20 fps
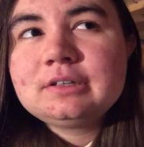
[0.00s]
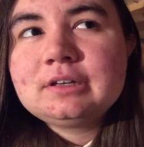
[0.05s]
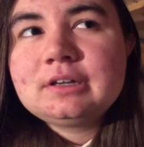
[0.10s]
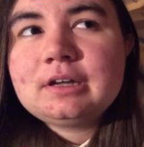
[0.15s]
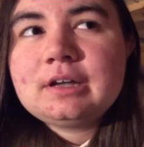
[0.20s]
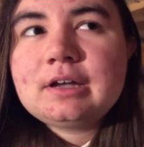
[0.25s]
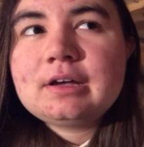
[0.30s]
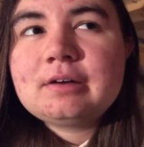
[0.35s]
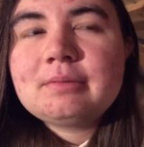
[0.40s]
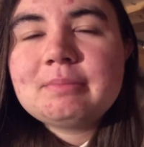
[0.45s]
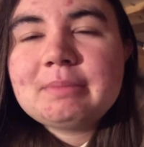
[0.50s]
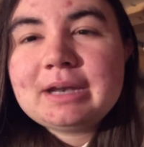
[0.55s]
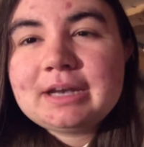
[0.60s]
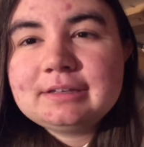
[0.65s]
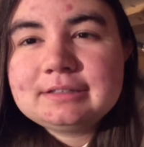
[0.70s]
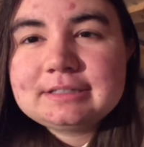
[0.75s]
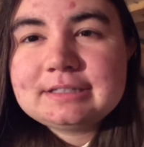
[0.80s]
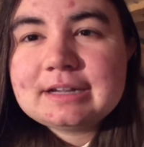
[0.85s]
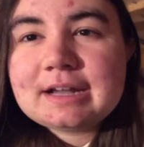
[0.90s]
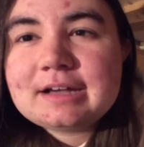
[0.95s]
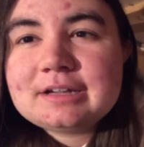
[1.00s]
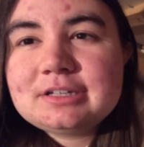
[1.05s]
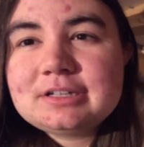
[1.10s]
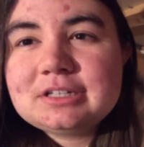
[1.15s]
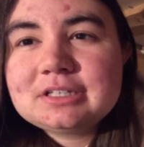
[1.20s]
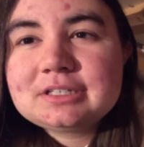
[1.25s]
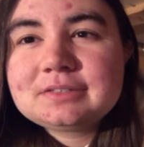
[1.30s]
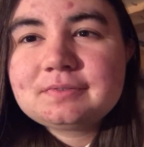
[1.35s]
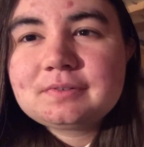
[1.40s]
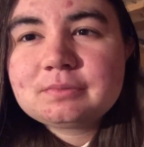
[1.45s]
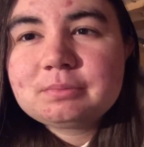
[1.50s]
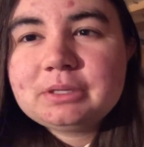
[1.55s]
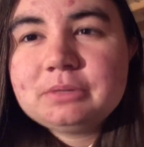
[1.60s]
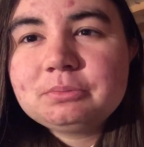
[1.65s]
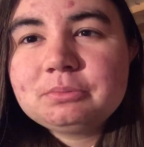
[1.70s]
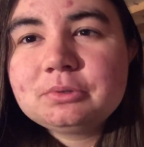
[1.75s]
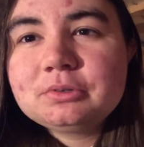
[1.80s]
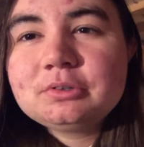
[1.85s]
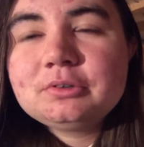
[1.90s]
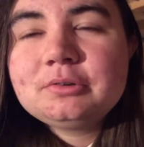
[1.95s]
and it's not just for
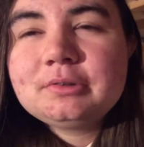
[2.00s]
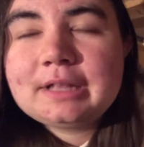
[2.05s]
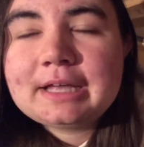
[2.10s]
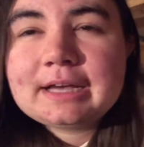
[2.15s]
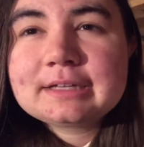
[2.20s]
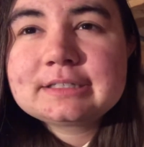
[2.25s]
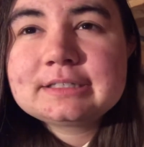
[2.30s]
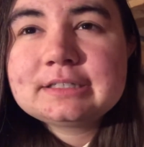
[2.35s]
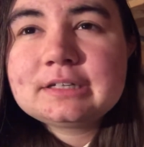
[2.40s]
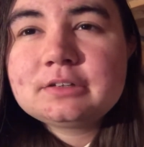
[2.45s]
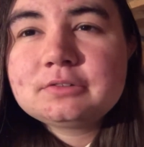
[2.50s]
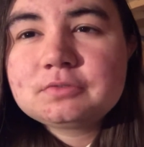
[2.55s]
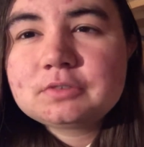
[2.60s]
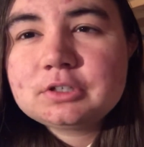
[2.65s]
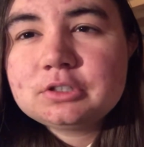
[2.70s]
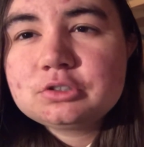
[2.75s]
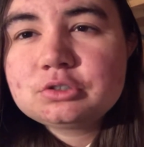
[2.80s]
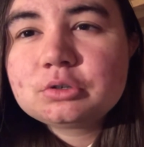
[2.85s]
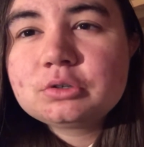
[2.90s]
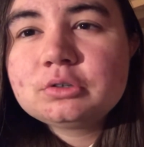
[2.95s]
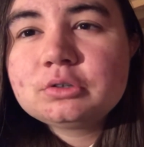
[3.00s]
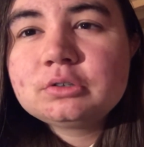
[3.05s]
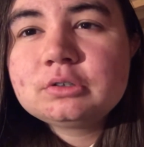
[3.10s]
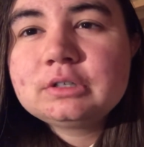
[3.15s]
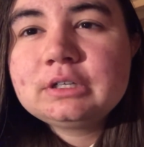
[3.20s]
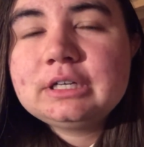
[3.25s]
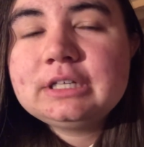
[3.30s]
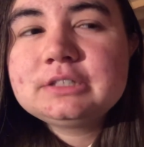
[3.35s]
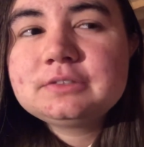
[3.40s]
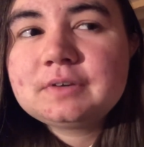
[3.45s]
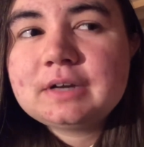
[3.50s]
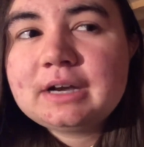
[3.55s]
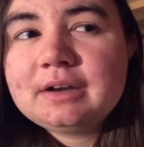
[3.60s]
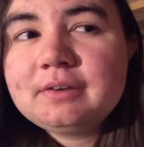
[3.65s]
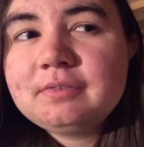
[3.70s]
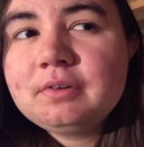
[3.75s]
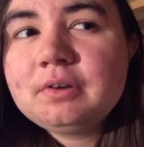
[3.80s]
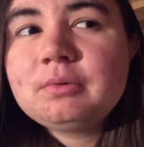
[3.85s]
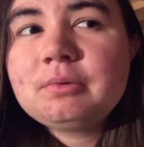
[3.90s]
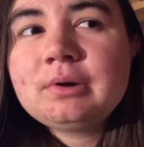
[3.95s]
people who lack self-control, it's for
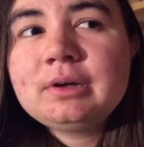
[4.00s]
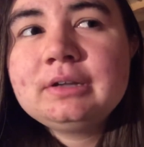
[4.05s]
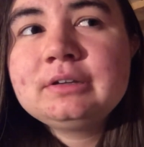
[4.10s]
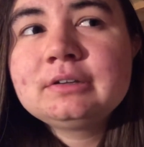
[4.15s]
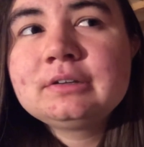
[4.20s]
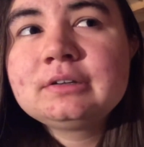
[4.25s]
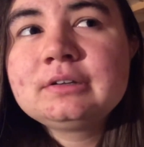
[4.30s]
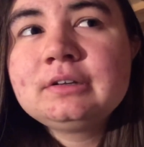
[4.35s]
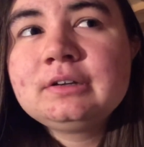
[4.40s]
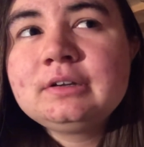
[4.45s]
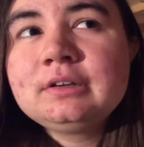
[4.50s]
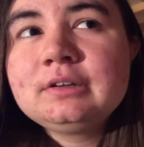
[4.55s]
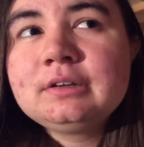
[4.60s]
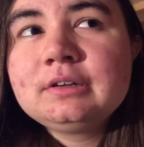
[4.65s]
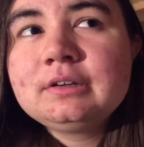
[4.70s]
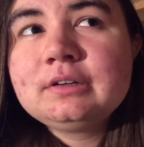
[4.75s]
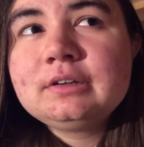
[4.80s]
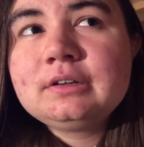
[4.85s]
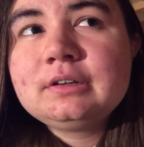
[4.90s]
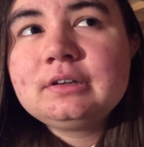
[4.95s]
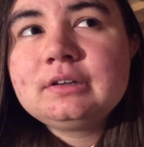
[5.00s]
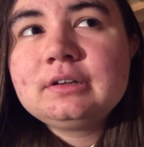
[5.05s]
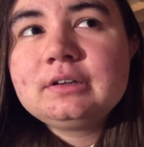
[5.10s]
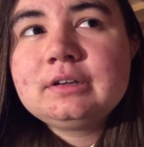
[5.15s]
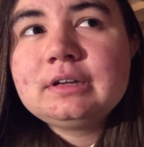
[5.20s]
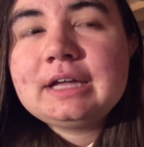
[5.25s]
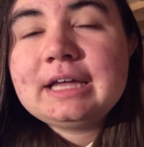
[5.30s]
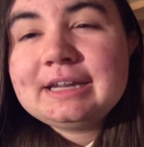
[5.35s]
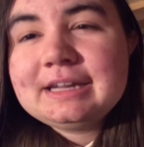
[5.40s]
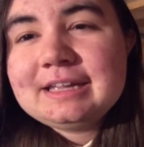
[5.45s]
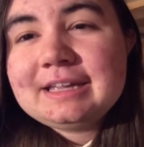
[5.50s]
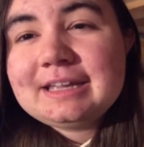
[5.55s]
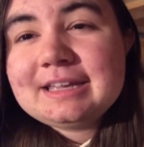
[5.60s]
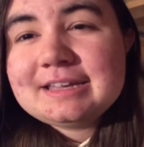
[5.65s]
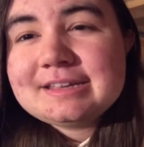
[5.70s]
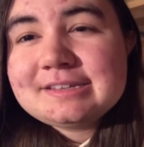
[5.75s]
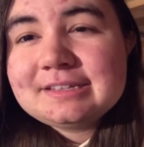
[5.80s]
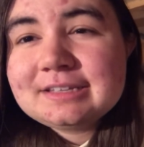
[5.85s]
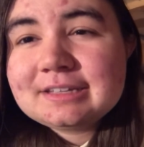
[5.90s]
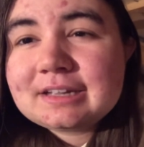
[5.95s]
everyone, and it
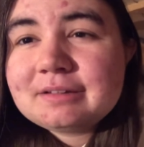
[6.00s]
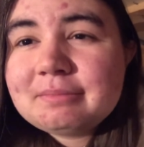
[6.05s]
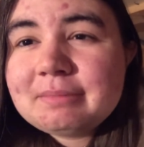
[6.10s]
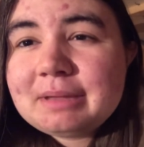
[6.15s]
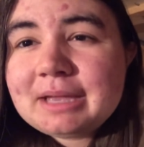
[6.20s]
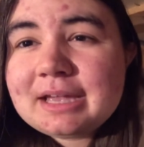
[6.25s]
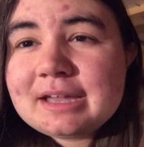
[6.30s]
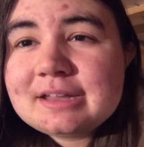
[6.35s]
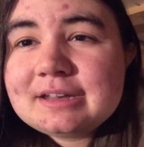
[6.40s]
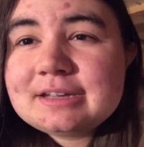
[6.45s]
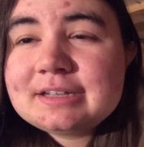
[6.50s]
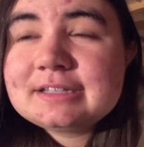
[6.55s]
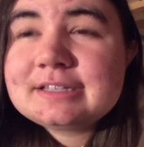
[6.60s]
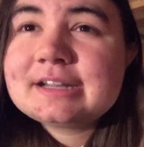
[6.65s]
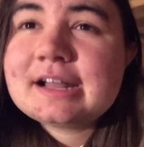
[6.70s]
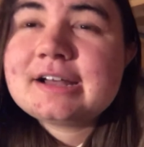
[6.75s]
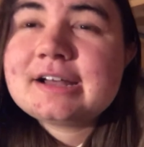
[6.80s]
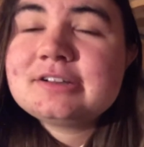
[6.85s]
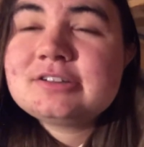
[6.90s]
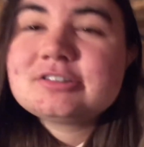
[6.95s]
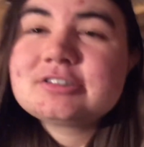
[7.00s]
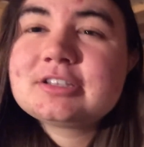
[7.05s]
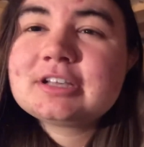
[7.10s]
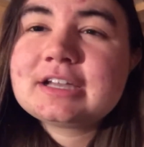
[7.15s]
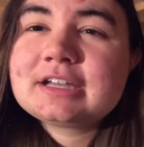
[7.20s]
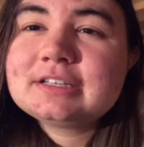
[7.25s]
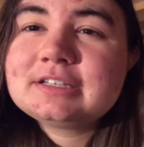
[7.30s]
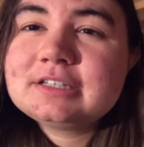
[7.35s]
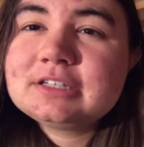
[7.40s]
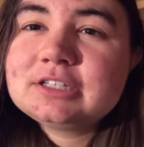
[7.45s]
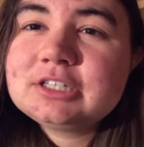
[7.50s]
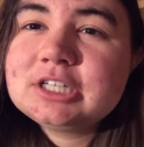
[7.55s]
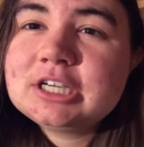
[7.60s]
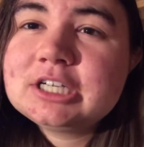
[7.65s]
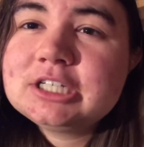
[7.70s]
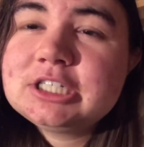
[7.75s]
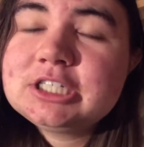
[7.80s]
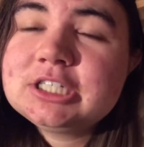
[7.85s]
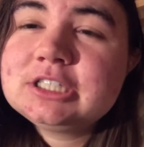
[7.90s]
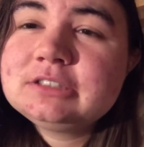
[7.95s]
is a command, it's not just like a
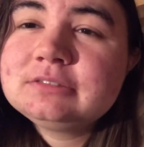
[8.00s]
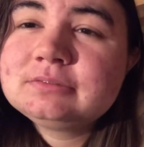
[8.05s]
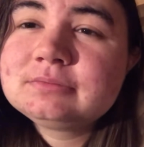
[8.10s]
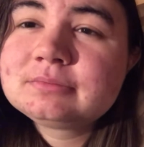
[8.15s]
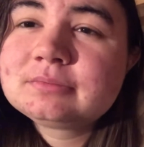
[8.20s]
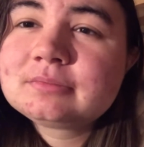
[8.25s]
suggestion.